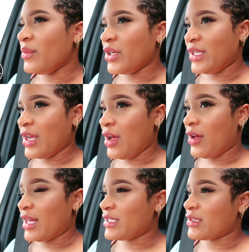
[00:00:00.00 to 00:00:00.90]
But y'all,
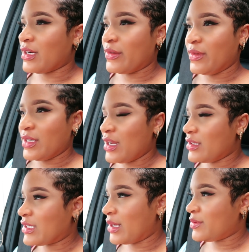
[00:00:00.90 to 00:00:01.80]
I start feeling
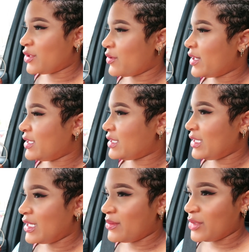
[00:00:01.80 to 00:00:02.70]
all types of
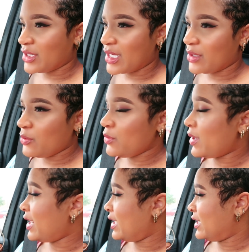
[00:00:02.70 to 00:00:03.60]
crazy and I'm just like, ooh,
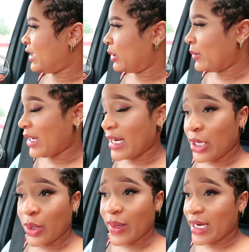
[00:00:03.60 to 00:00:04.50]
I gotta go. I
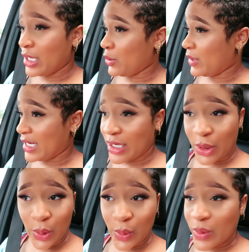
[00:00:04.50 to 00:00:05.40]
gotta go. I gotta go. I
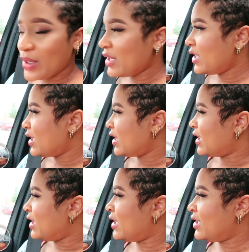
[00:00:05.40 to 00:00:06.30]
gotta go.
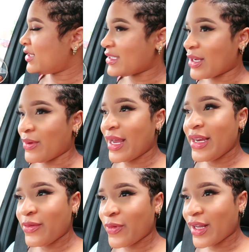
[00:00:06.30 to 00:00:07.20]
Because I would
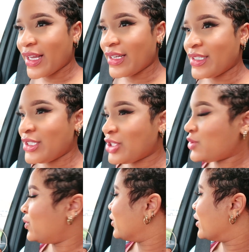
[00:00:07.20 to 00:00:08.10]
hate to fall out in this
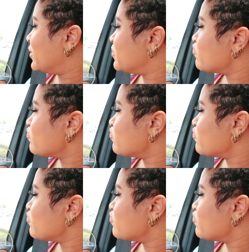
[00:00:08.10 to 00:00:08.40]
store.